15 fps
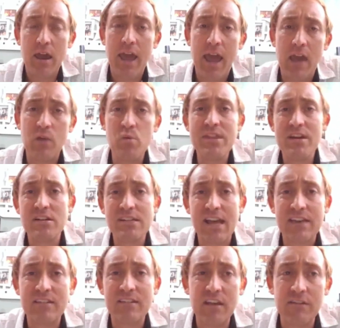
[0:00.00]
And when there's
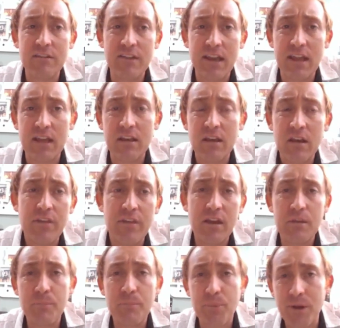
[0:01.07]
activity,
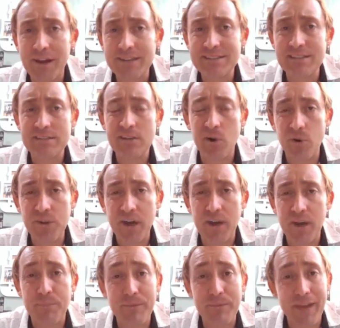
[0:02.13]
then prices hold up.